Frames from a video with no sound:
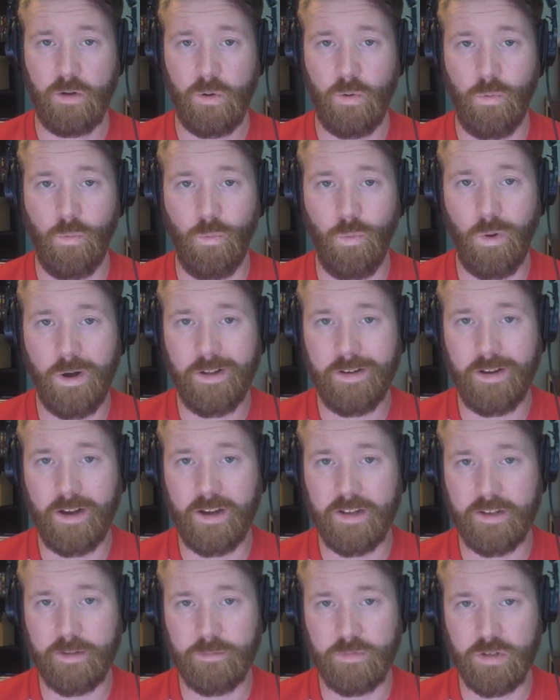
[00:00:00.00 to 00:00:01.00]
what I
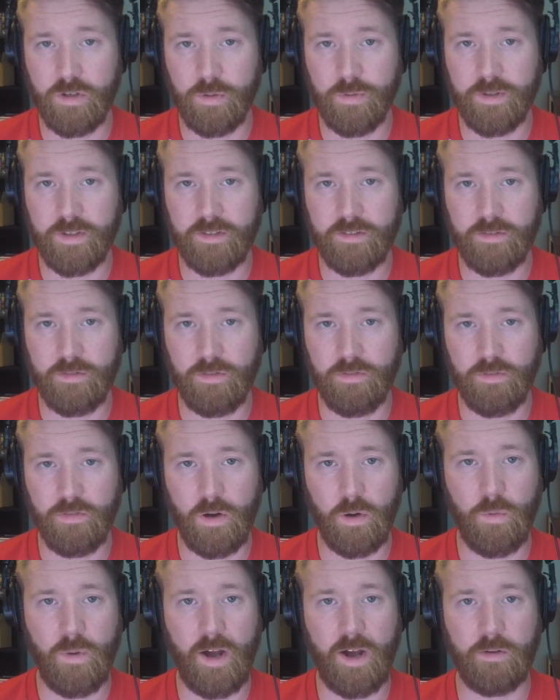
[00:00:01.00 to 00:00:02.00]
am going to
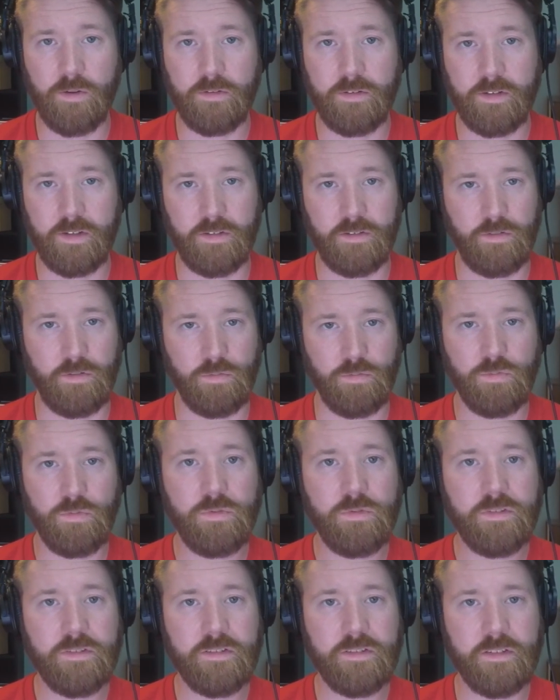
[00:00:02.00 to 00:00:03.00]
throw out in the
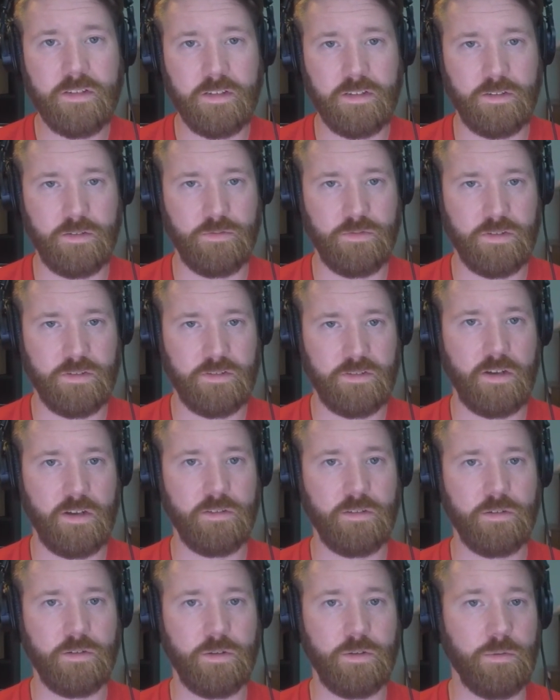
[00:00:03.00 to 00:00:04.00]
rules that you've just
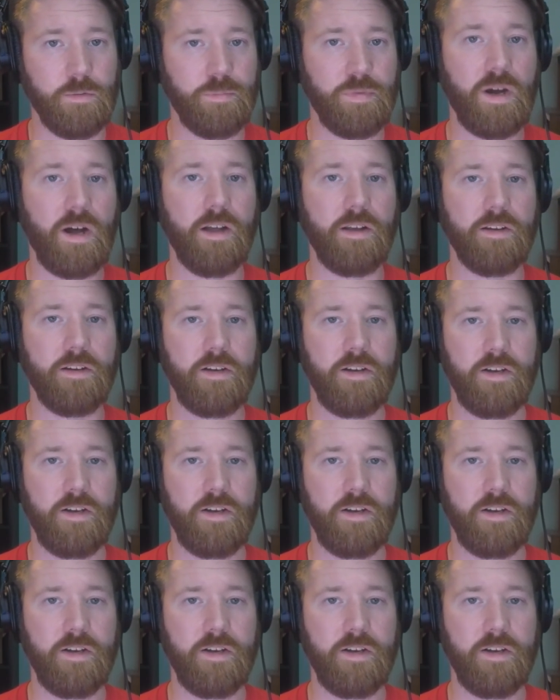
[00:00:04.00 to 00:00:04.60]
downloaded or bought